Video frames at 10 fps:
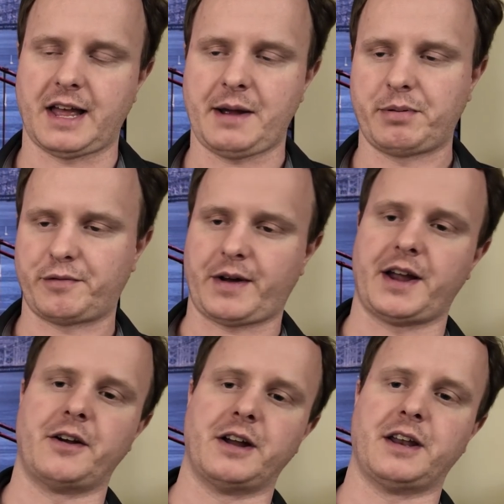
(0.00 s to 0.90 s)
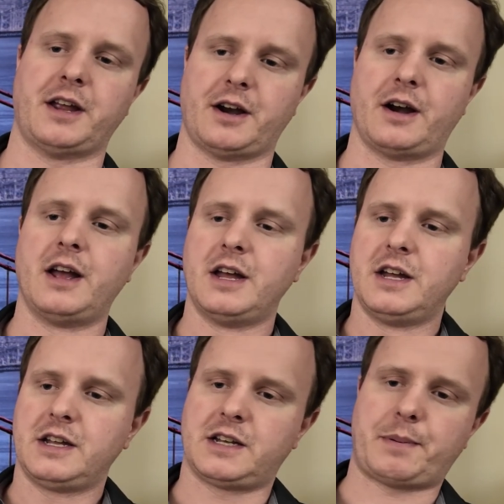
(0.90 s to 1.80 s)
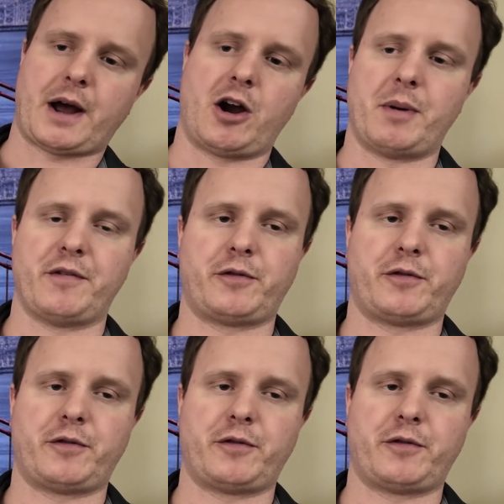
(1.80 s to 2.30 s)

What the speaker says: amplifier in here to power my